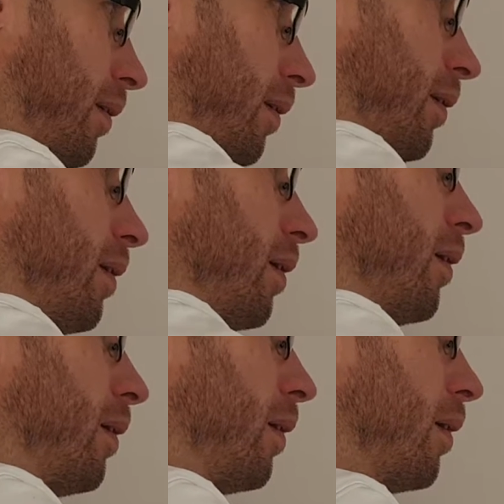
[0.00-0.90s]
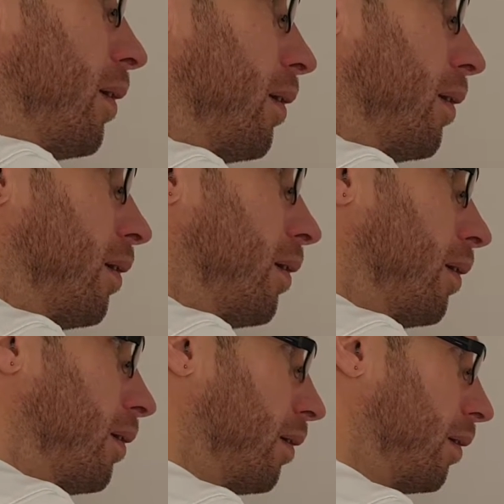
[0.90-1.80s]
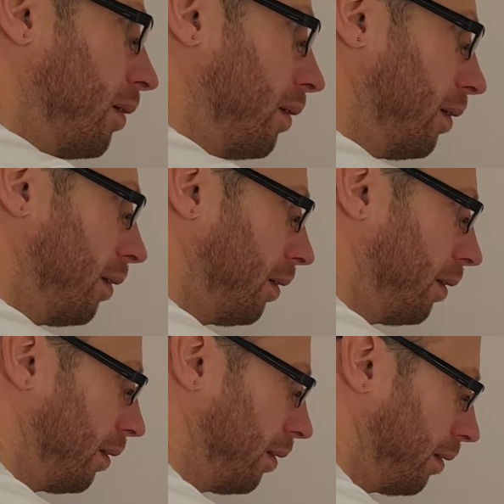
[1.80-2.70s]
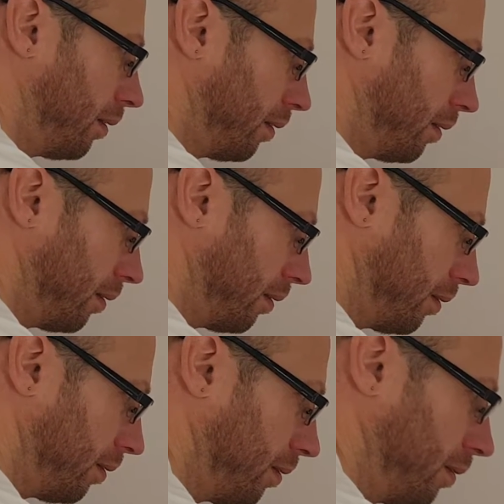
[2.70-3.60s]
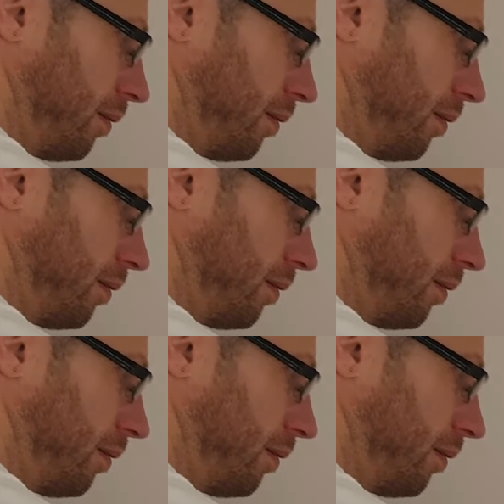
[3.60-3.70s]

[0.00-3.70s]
Nothing is said.